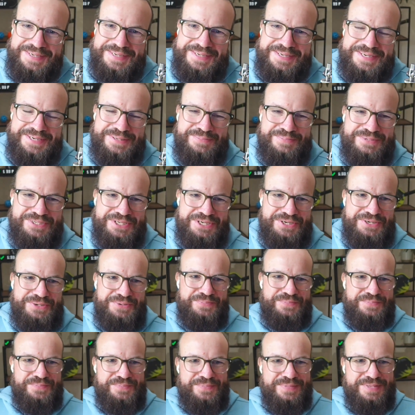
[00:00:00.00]
So
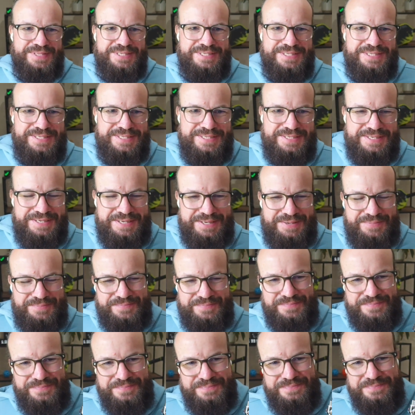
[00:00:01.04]
it's
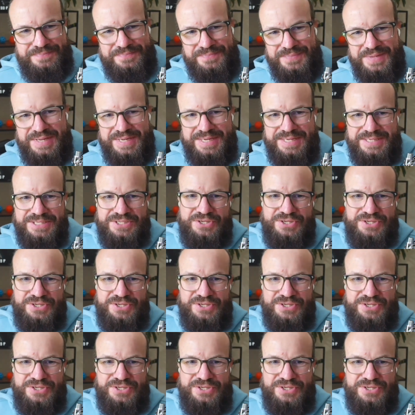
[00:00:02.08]
it's